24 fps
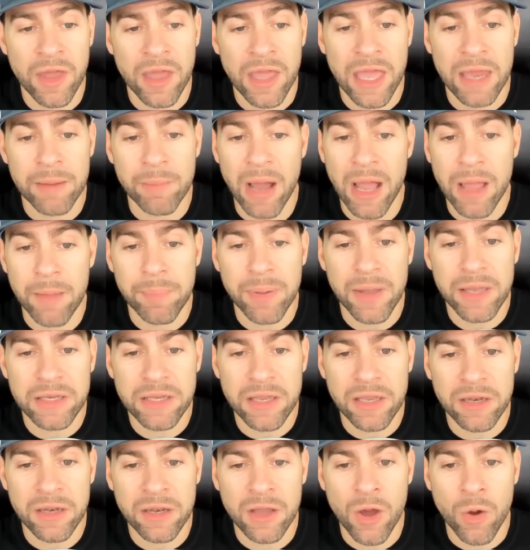in my
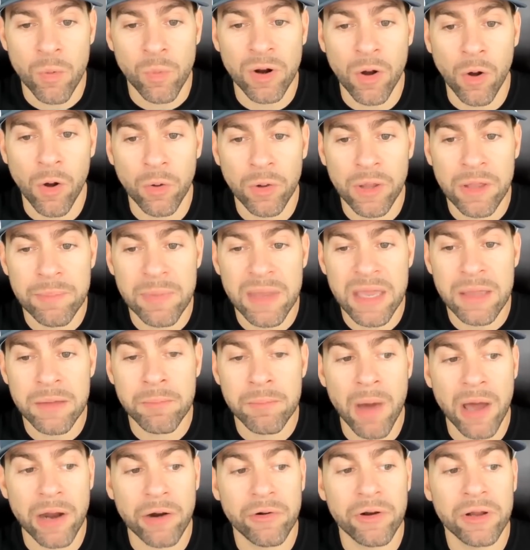opinion, would only be
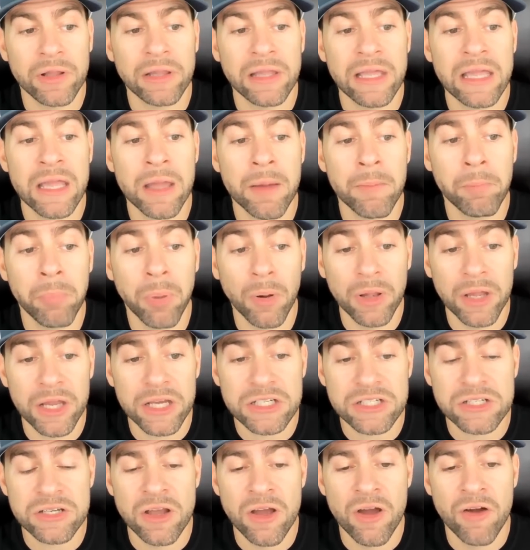moderately
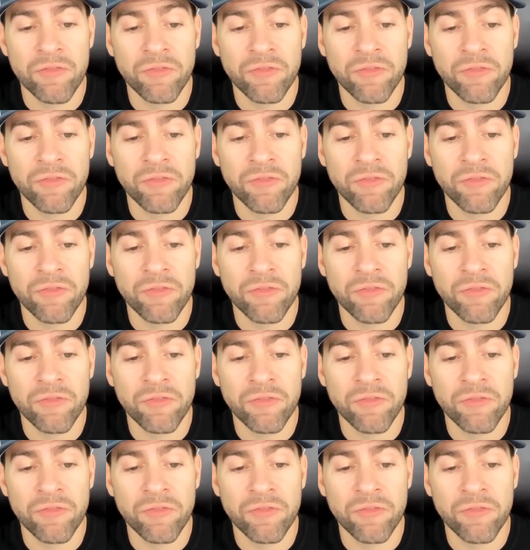bullish,